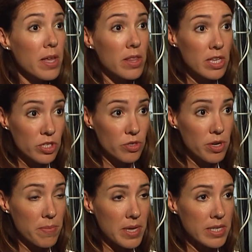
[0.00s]
these
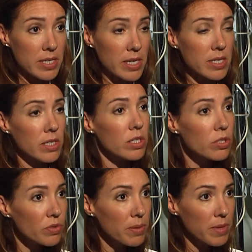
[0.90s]
treatments is
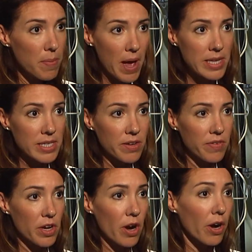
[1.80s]
extremely positive
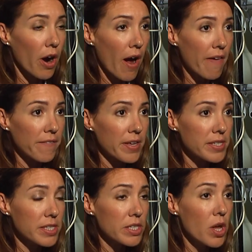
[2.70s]
here at our
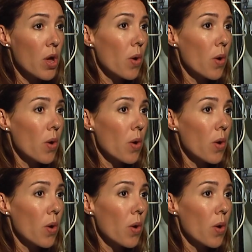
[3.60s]
office.